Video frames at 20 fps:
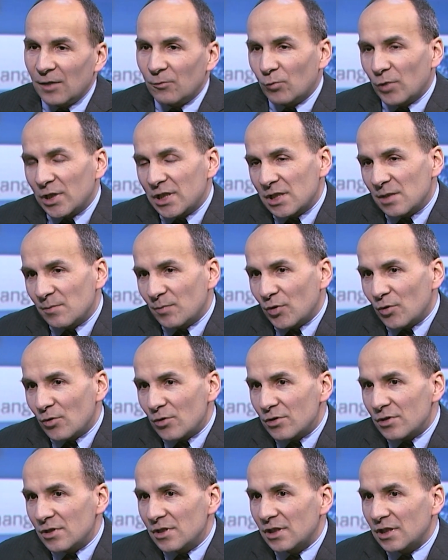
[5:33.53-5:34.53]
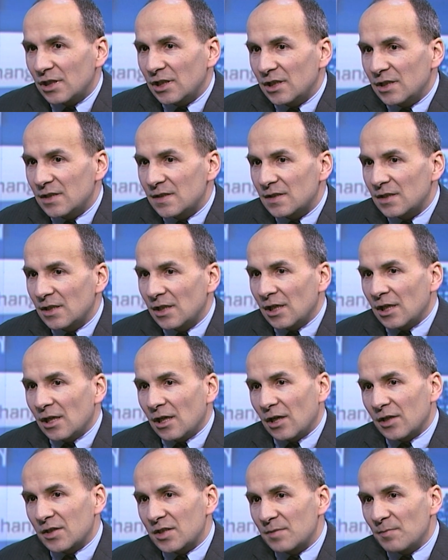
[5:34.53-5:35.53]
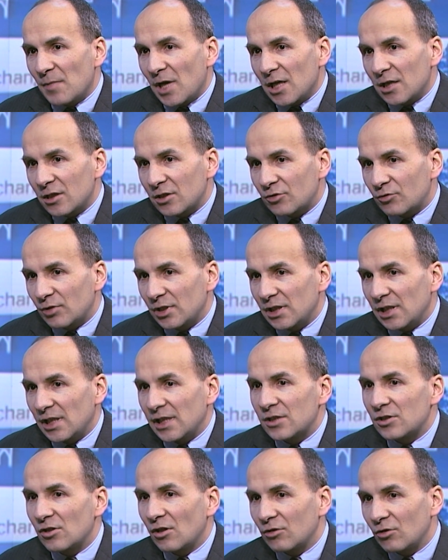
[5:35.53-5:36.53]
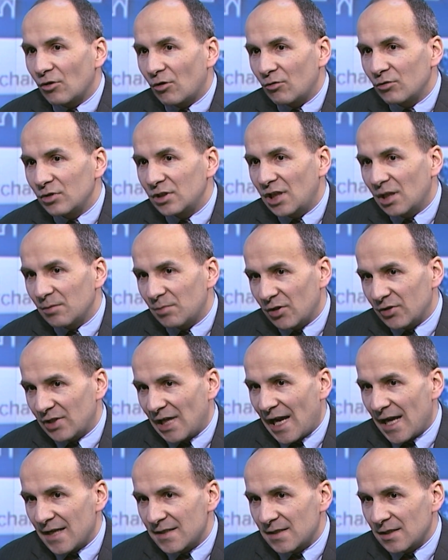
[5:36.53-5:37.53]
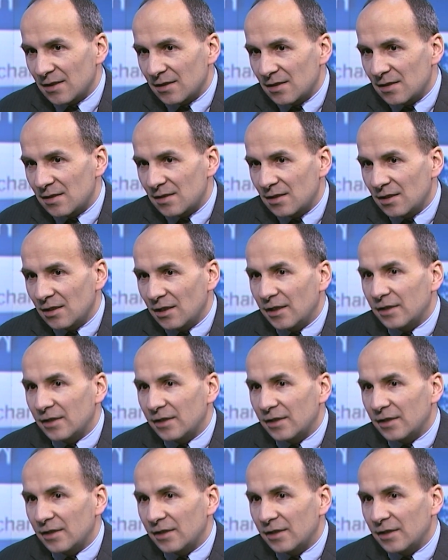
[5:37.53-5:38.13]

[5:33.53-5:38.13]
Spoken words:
What's important is a smart grid is not only about assets.